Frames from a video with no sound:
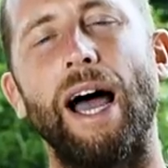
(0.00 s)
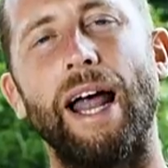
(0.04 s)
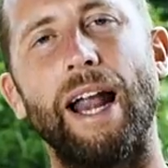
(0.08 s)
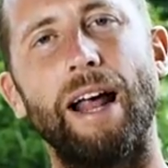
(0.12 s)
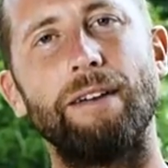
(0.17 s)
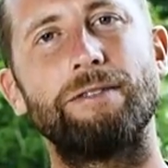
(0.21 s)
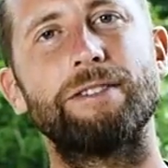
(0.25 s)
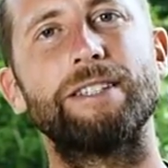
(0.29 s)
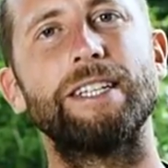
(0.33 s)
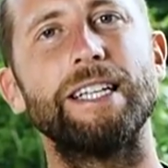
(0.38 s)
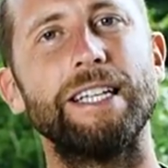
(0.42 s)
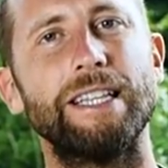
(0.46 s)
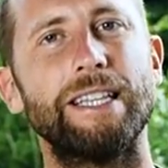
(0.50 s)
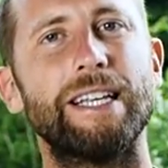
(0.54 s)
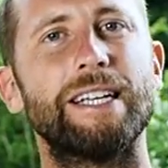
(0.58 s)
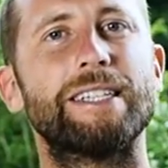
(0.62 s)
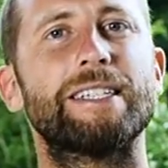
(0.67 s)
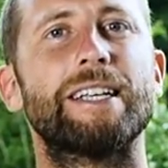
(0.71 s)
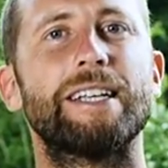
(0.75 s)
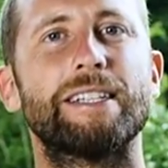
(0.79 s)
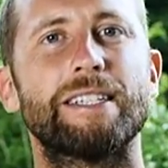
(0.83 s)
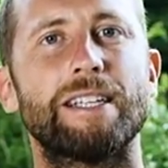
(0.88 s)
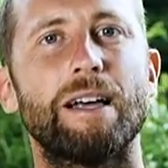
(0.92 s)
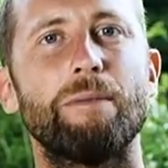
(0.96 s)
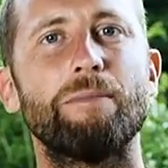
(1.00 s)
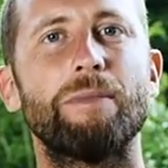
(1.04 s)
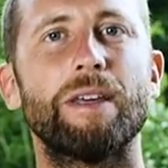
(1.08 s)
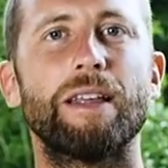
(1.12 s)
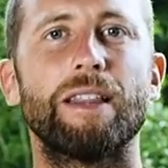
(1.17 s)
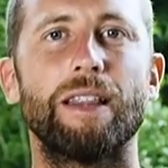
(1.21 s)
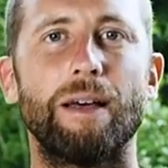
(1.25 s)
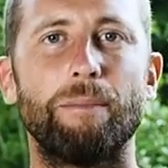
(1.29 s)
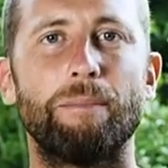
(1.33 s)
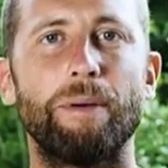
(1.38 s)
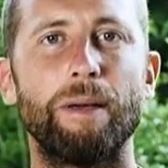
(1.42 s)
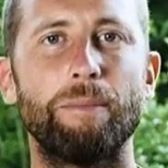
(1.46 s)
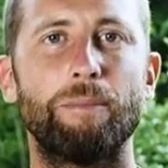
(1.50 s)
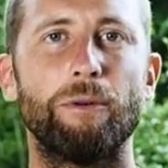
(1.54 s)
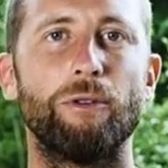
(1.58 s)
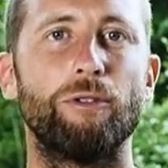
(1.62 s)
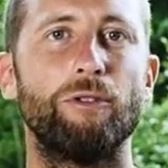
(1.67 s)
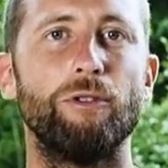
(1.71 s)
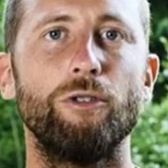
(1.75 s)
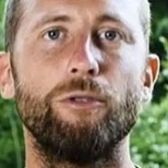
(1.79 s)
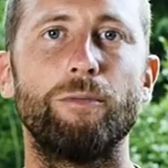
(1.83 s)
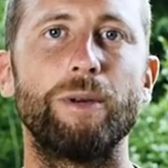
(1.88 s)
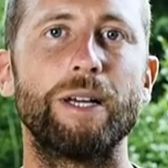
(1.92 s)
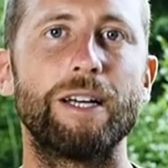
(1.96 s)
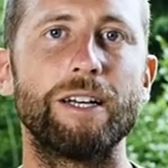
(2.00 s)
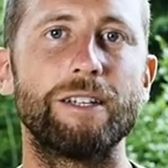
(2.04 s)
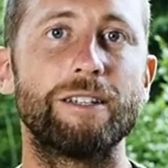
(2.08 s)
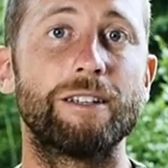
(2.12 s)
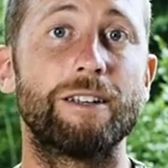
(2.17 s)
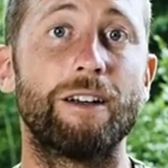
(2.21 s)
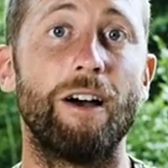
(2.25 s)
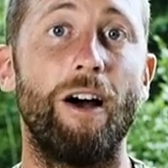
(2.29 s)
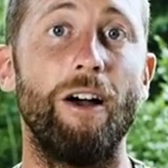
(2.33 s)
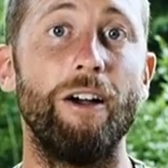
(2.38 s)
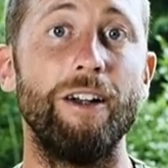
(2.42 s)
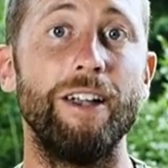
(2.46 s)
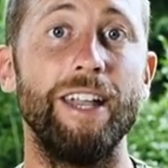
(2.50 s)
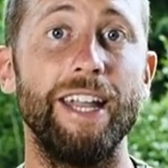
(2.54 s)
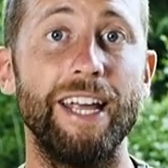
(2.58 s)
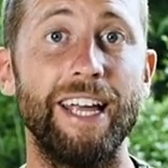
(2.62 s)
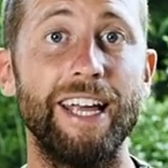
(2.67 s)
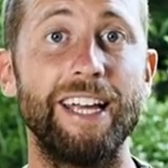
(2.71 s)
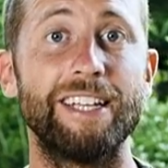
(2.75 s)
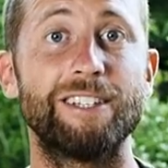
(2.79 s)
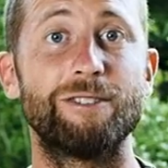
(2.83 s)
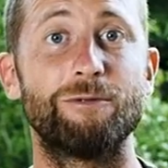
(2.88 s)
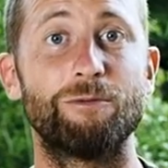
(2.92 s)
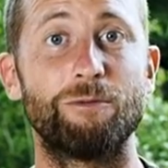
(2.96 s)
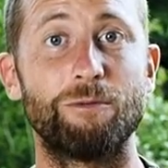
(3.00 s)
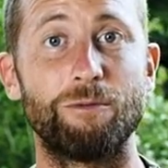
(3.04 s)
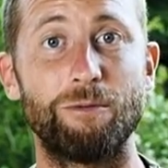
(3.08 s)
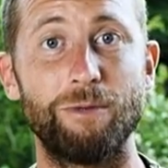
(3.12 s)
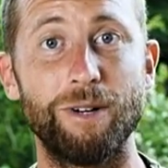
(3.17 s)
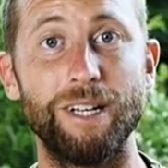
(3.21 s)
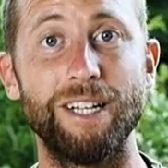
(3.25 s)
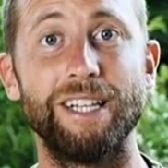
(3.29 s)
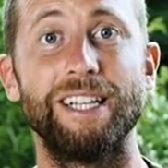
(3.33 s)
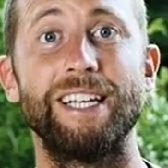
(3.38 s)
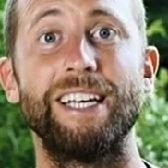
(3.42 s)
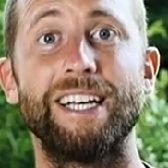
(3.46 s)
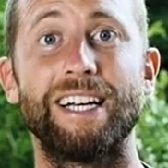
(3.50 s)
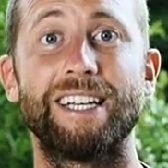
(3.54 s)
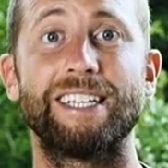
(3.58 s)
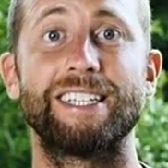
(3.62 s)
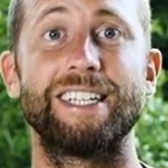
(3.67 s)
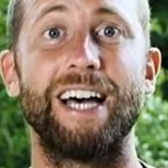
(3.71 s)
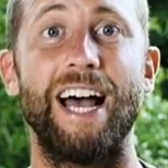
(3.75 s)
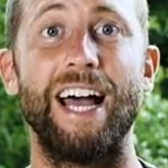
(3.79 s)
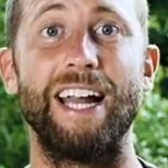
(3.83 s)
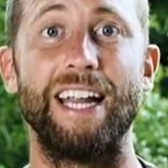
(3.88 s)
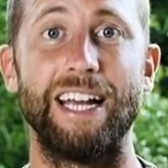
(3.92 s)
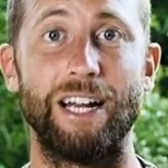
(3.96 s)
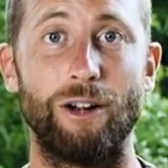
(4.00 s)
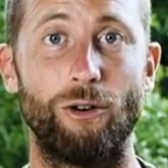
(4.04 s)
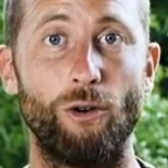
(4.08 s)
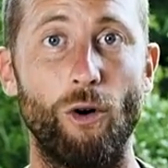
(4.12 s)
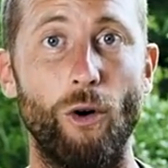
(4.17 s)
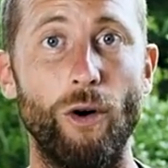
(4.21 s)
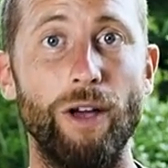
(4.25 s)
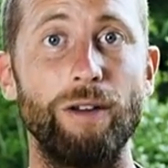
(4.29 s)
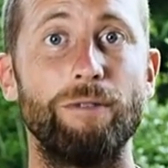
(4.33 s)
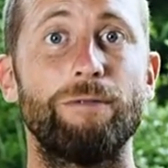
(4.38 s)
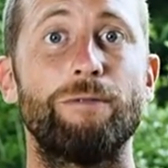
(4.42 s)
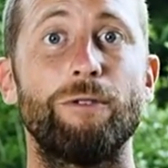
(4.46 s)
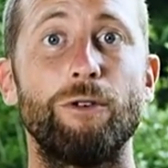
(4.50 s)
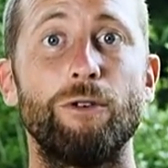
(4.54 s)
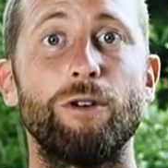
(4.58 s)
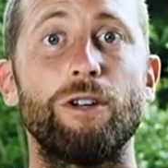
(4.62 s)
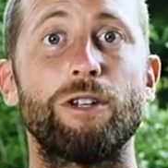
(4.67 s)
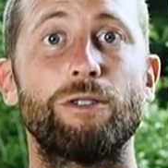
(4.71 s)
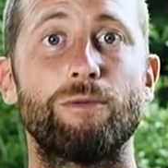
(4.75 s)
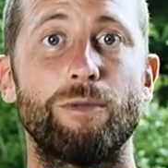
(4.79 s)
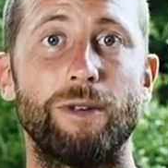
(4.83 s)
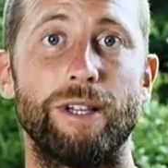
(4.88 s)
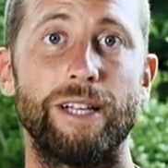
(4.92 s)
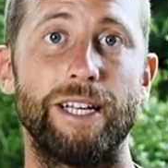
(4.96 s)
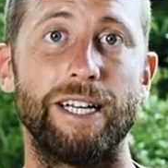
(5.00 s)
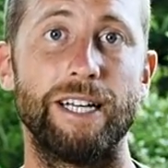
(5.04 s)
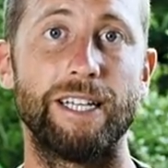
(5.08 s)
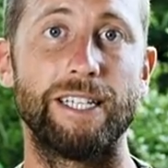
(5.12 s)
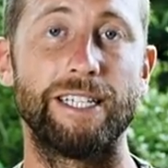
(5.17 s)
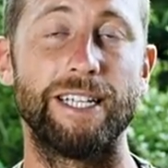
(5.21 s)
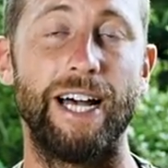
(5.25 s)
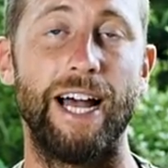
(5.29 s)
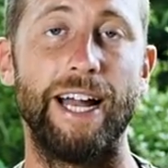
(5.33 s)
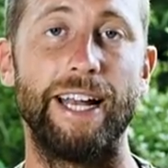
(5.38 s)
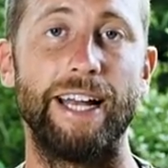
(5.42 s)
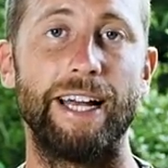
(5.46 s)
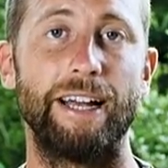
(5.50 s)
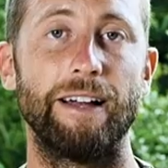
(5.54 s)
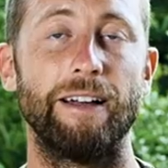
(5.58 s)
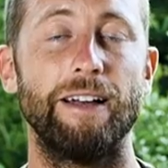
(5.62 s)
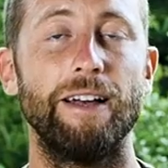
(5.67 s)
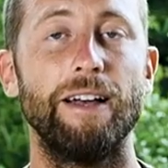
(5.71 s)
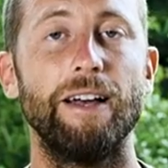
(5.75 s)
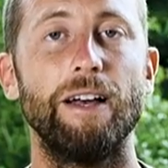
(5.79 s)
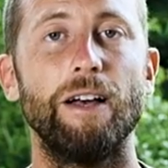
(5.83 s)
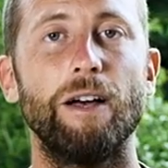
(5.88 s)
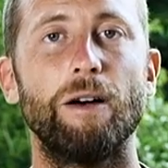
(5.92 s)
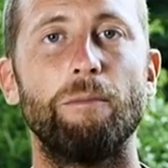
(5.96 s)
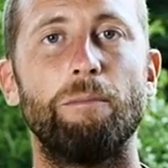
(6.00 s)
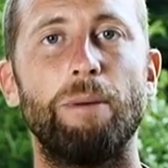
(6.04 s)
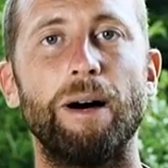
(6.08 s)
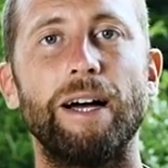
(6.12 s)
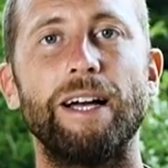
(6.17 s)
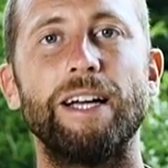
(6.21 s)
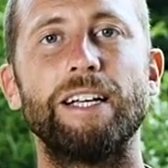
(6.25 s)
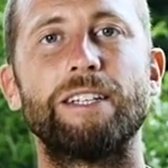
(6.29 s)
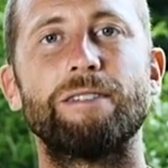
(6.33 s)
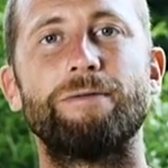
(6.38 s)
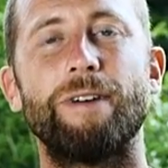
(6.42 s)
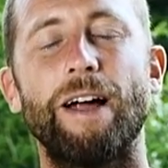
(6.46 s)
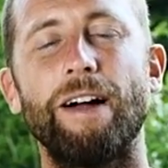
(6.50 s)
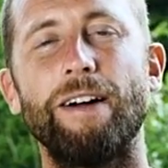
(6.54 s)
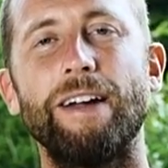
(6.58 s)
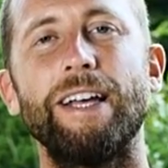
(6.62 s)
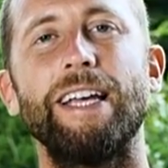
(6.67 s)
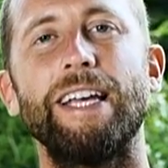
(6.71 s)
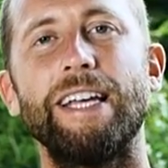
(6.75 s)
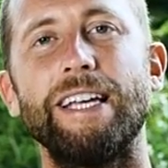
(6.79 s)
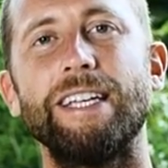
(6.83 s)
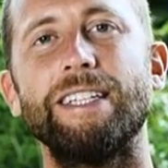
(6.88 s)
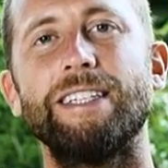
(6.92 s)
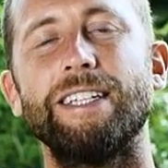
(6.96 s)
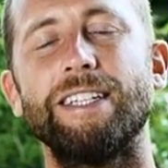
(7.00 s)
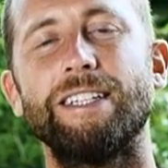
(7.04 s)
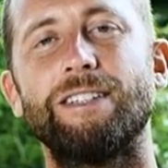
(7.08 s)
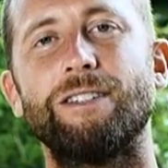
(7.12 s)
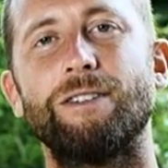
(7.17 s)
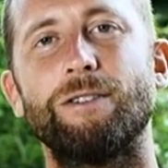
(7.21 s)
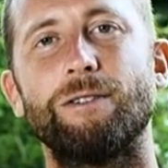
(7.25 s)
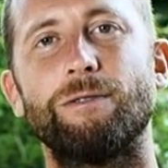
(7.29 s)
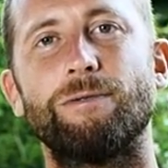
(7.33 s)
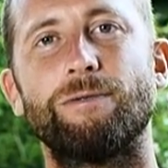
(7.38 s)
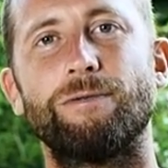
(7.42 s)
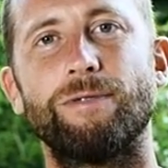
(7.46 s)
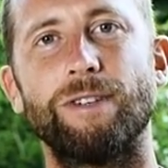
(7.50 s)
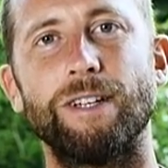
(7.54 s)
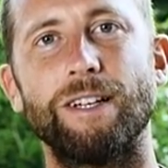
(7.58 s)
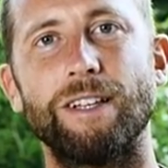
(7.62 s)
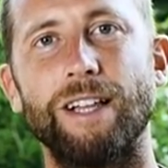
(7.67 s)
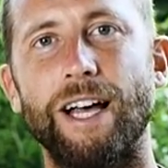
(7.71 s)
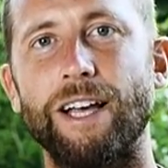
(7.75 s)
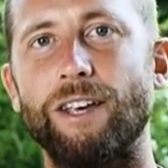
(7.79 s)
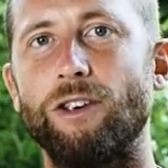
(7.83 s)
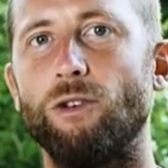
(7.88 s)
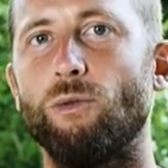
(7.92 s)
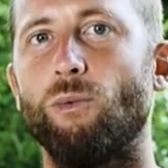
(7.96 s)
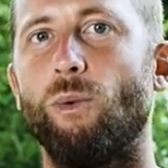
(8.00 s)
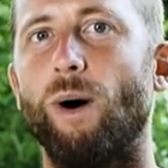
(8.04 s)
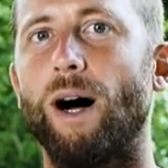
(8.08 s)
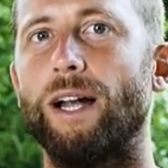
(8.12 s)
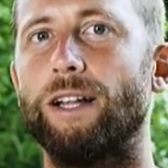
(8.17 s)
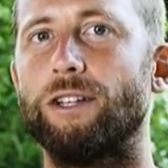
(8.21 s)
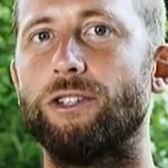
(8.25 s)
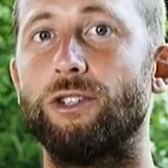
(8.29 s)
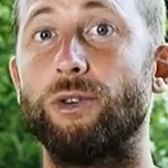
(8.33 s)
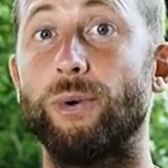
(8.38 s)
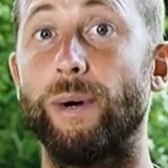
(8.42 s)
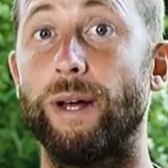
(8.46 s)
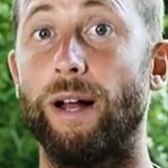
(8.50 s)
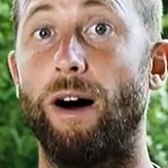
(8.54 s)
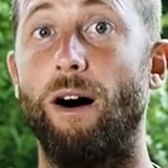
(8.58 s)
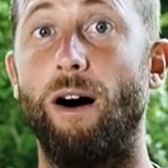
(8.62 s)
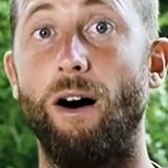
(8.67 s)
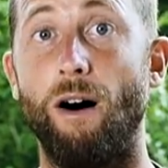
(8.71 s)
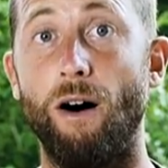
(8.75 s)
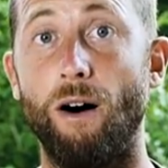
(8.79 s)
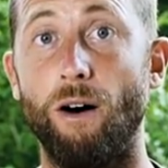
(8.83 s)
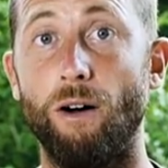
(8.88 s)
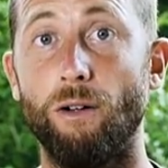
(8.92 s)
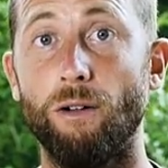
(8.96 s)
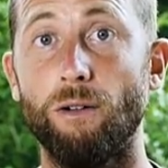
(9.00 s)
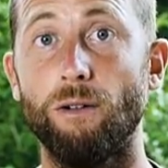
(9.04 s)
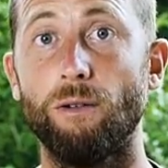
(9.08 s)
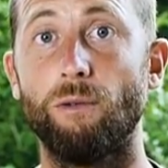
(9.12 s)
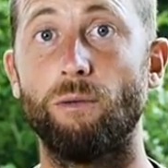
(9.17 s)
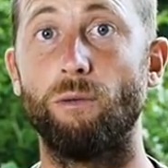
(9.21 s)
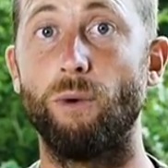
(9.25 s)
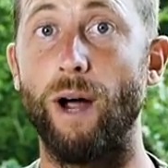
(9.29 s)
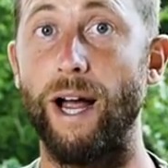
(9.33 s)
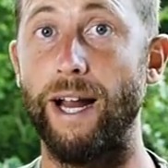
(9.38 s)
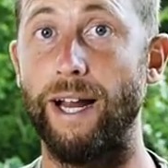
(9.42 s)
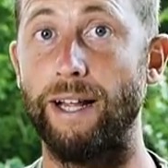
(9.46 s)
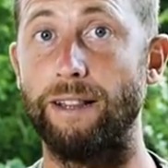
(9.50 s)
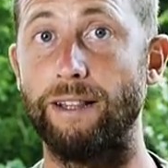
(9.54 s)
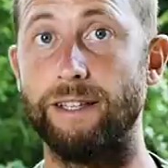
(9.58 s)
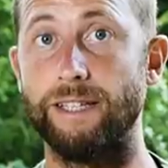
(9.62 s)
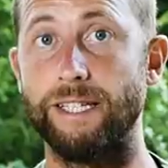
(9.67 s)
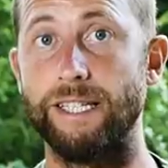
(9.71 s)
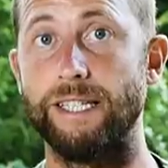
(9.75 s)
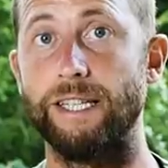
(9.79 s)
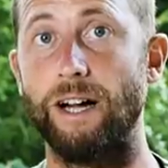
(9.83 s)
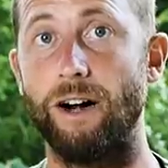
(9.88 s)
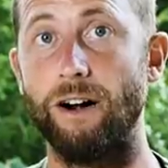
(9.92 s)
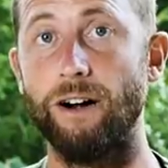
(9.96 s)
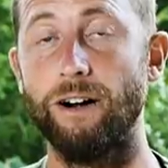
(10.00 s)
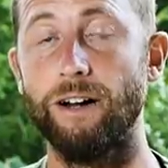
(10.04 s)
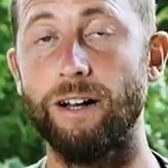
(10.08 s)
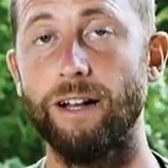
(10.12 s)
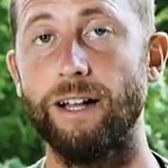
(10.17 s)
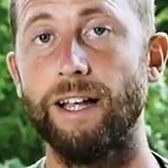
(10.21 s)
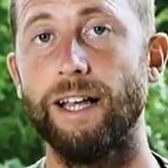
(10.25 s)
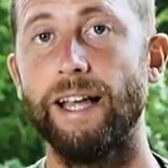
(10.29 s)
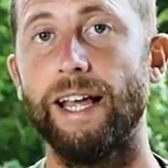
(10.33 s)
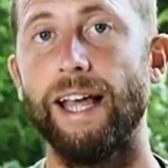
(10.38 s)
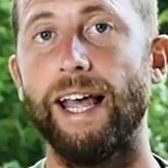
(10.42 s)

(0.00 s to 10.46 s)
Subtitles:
And I've seen this as something that people do because gardening is really exciting. Growing food is really exciting. But it's very easy to feel like you want to do it all right at the start.